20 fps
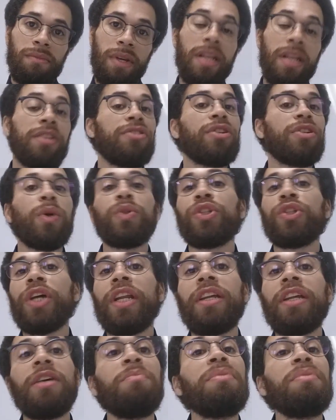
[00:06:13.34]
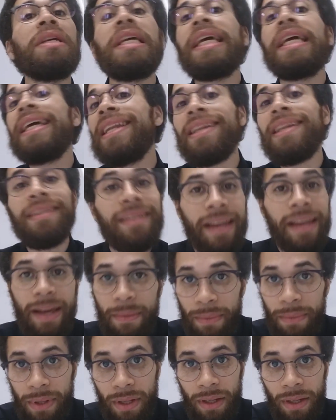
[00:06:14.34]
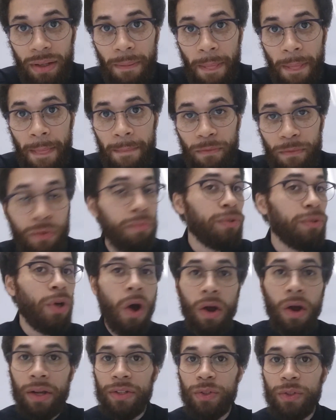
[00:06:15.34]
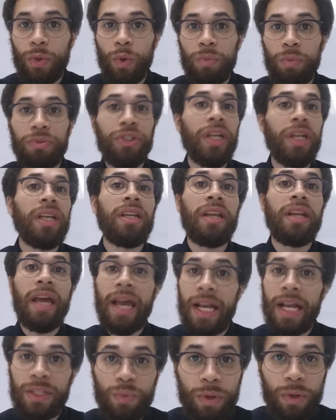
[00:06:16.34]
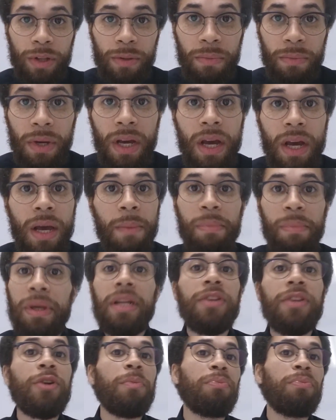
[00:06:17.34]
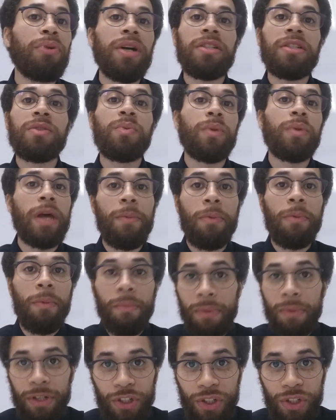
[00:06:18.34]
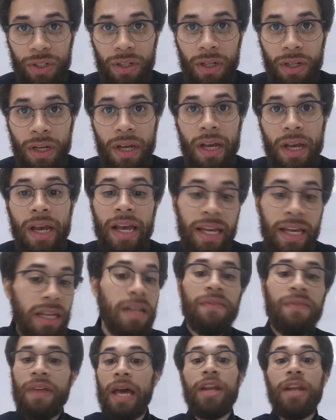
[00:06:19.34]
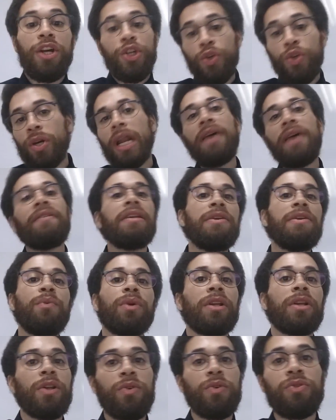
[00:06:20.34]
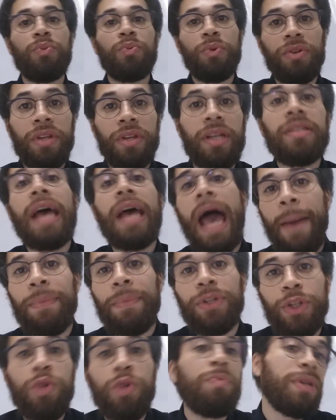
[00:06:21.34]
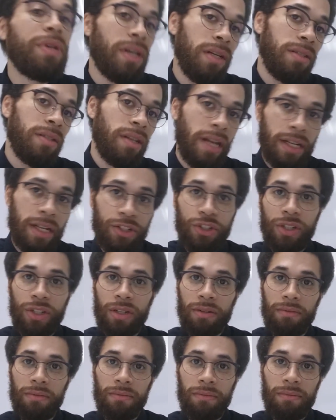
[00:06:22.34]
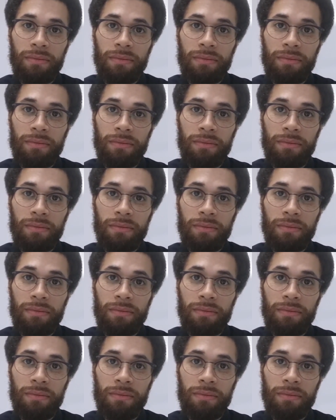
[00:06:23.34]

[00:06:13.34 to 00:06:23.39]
And associating could be any damn thing, from talking to them, shaking hands with them, being in their presence without permission, any of that. You could have any one of those three things happen to you because of that shit.